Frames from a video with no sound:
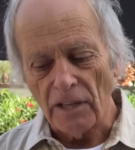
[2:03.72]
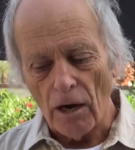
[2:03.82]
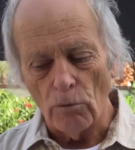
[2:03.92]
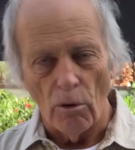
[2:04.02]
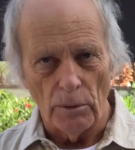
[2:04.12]

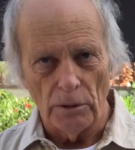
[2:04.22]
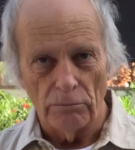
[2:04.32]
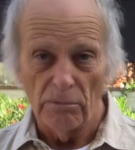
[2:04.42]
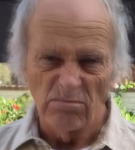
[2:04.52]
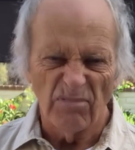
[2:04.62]
scared woman.
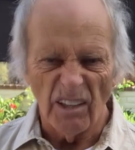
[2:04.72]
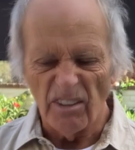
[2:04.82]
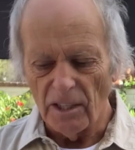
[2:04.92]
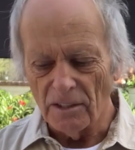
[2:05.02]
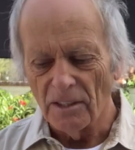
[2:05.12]

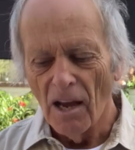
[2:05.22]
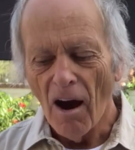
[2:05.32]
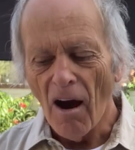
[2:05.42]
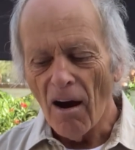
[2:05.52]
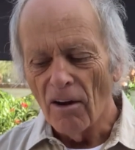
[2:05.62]
Here it is.
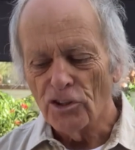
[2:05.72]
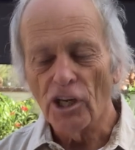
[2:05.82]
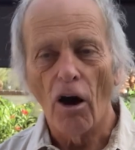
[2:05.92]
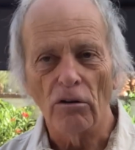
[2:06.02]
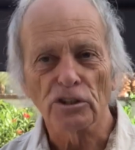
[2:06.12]

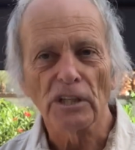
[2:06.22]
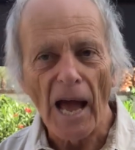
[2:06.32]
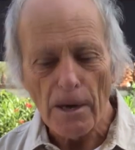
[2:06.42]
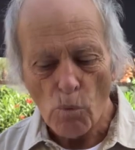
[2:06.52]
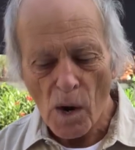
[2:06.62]
She calls
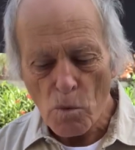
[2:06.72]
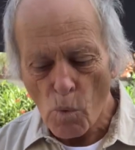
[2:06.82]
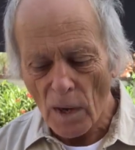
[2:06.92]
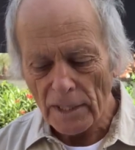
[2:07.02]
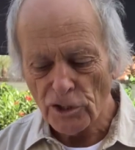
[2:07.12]

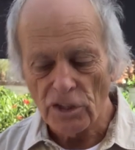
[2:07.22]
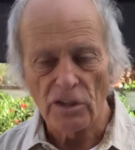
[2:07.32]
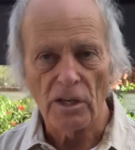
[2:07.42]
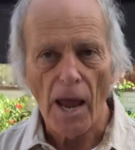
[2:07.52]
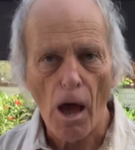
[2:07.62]
911 and she
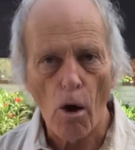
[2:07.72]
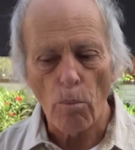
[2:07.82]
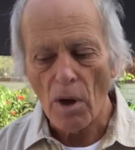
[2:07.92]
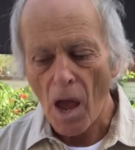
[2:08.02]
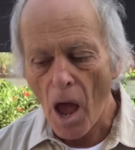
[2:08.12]
says,
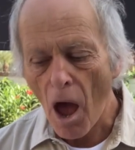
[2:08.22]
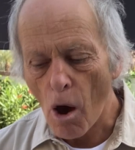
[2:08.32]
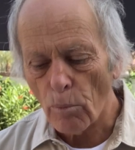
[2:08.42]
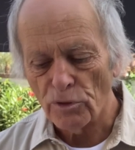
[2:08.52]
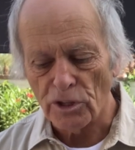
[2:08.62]
"Help,
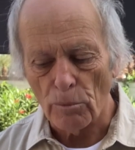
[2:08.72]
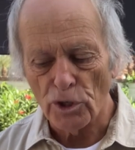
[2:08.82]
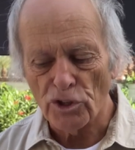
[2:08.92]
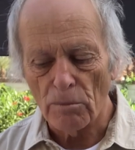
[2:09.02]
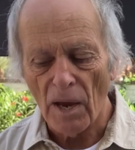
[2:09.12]
help,
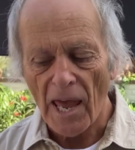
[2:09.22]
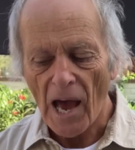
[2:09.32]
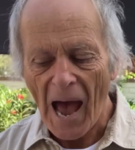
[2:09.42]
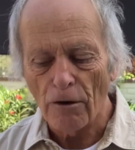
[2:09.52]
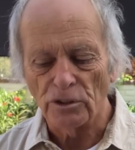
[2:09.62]
someone is in my
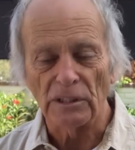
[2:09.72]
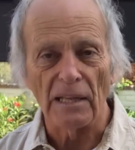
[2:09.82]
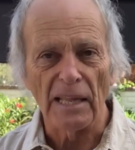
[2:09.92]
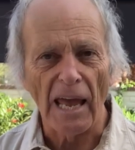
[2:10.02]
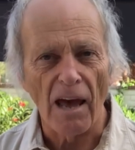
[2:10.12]
house
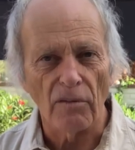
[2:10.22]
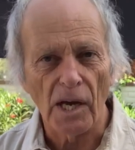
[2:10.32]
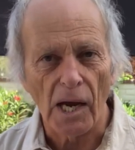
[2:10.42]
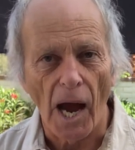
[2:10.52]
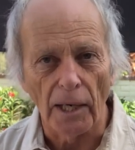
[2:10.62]
and they have a
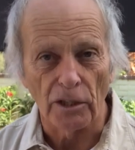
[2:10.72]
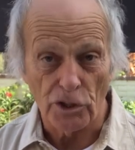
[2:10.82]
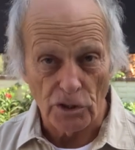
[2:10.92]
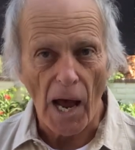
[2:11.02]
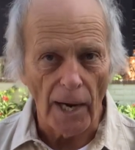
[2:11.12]
gun."
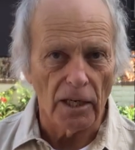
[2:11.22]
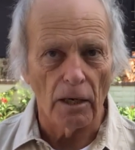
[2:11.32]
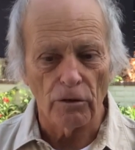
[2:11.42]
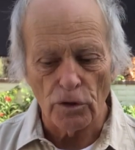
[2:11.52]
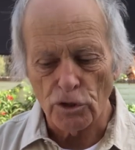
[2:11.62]
She's hiding
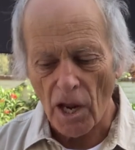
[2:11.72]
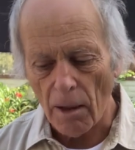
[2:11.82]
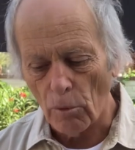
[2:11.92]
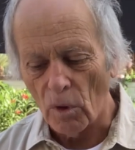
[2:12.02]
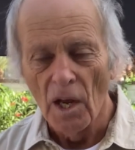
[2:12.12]
under the
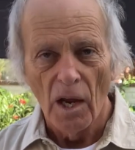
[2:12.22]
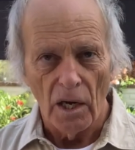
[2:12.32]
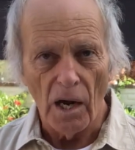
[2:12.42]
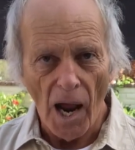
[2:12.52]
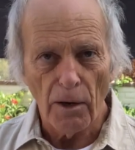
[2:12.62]
table.
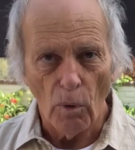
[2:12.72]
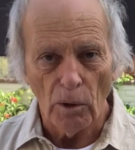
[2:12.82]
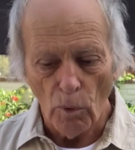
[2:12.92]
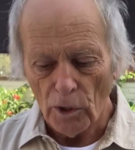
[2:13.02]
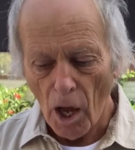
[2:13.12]

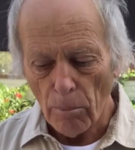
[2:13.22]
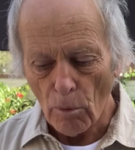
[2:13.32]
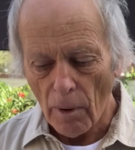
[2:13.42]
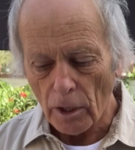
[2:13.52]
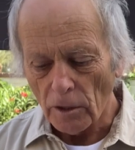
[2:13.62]
911
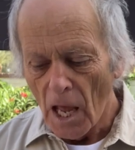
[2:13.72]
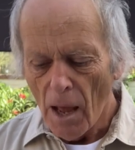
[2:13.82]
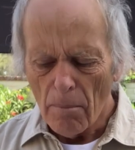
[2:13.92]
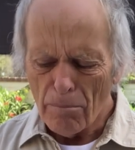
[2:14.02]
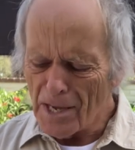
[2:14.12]
operator,
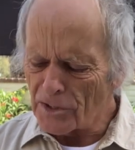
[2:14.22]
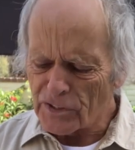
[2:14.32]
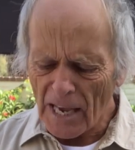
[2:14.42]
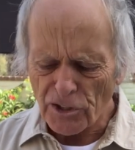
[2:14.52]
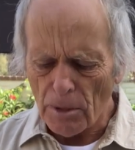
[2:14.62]

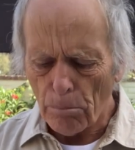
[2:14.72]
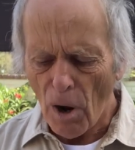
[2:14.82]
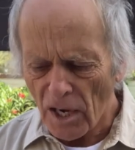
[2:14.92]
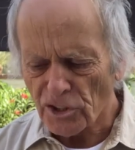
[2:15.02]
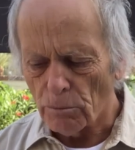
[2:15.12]
"Miss, that's
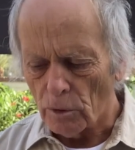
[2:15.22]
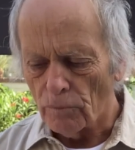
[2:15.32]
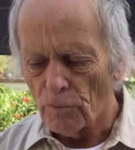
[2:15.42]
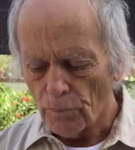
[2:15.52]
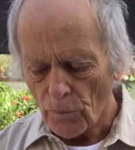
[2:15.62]

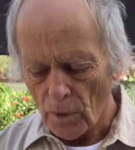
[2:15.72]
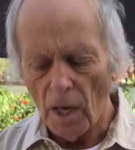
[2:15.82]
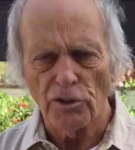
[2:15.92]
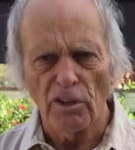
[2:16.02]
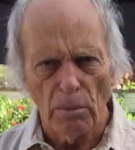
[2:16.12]
impossible.
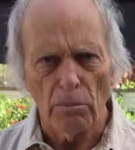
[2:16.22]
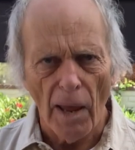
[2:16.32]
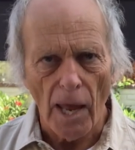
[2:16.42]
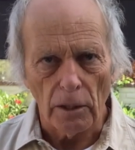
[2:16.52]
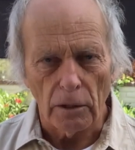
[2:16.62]
Guns have been
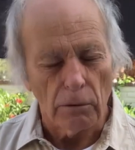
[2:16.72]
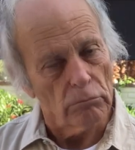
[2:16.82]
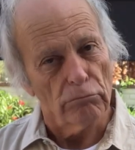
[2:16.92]
banned."